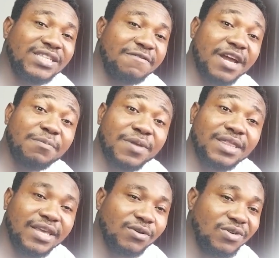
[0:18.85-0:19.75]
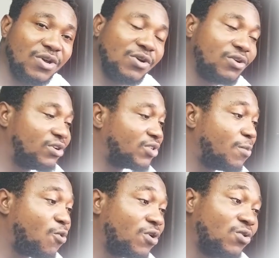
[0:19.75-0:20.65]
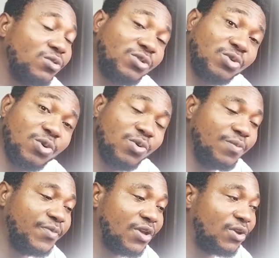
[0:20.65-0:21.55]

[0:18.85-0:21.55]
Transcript: is a very big deal because Upwork goes through